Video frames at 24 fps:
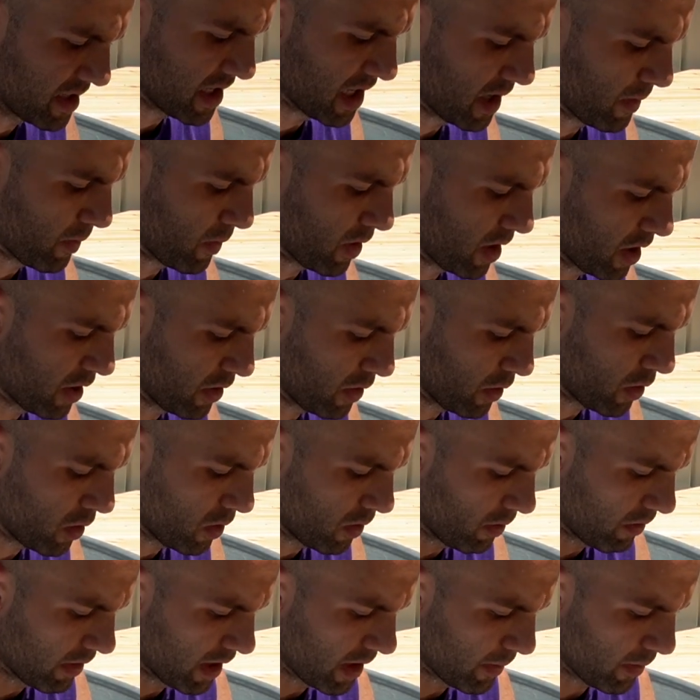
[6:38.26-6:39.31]
that I'm
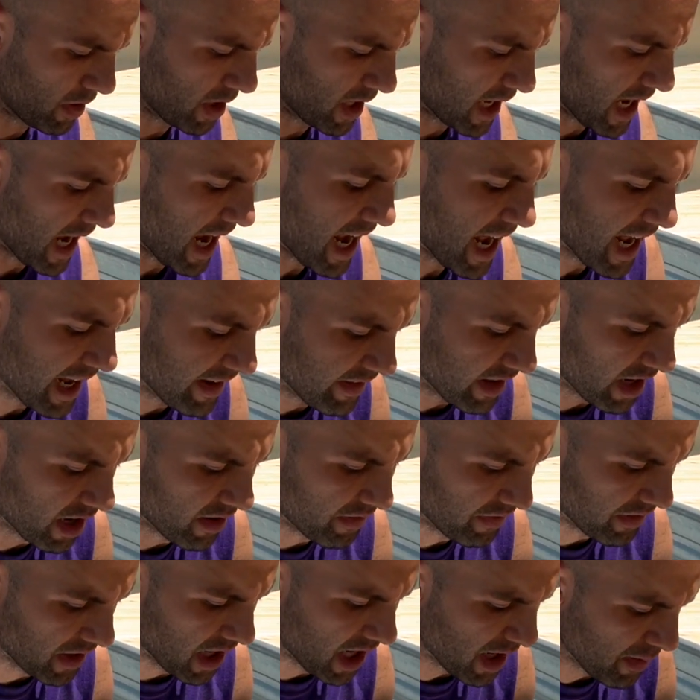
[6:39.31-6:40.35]
gonna add that I
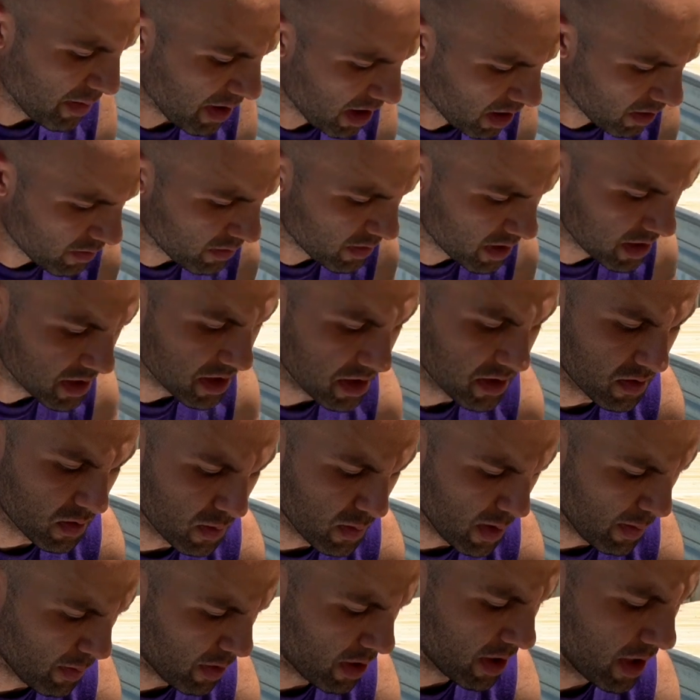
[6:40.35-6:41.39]
forgot about but just
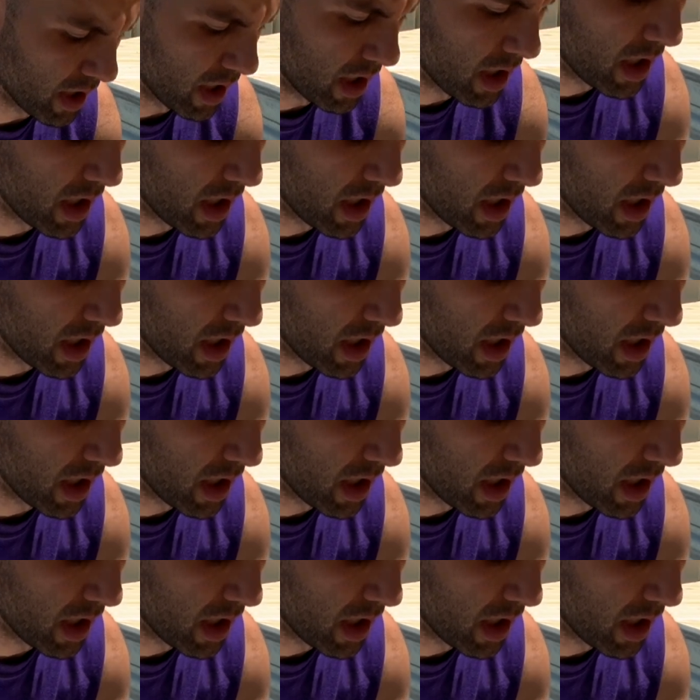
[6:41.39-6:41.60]
remembered